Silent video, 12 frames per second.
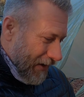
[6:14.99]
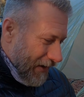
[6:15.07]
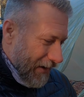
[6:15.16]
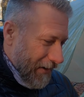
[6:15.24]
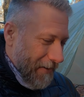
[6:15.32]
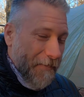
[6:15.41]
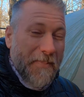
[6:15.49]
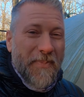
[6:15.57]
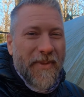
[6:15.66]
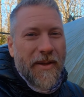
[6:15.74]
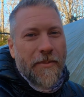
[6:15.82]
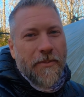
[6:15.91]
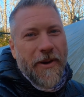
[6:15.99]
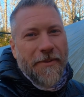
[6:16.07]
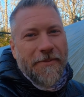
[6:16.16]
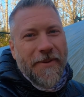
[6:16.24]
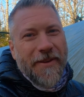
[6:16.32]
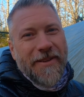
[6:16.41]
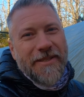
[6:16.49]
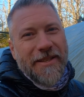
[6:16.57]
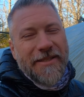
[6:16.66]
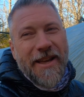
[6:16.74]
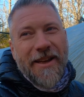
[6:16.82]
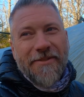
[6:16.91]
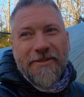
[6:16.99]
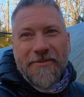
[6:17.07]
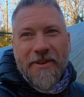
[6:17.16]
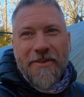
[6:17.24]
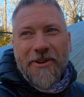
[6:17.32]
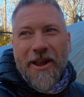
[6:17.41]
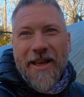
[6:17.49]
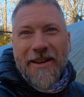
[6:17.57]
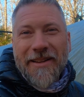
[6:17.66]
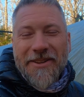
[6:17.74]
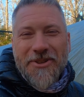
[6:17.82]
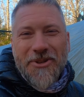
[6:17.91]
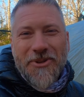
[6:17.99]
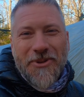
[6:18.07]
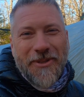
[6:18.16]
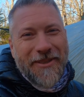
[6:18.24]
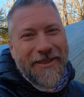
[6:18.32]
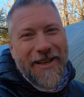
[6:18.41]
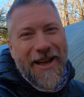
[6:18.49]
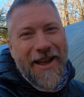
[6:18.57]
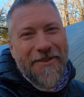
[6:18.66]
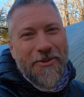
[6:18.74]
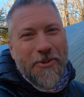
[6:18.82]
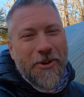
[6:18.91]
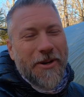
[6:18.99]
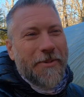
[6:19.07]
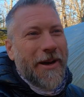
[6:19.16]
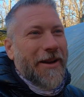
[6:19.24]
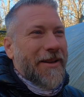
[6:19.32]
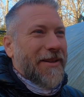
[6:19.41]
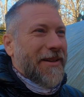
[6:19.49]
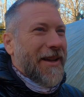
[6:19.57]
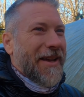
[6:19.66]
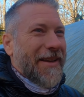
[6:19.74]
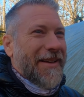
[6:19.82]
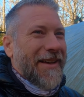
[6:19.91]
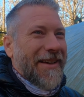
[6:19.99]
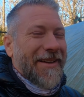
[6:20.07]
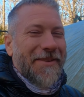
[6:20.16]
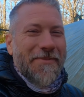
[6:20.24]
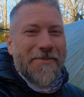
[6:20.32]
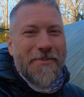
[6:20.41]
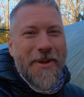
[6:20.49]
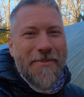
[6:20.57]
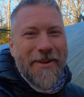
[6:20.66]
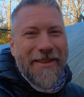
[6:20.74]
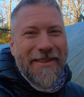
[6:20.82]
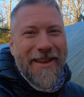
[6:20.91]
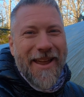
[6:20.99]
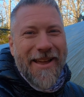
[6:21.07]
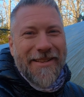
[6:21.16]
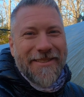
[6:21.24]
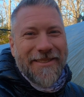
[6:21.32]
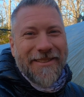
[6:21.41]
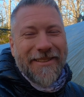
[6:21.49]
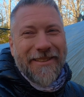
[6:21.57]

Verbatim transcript: Um, but since I've never had an issue, I haven't worried about it and uh, bit me in the ass.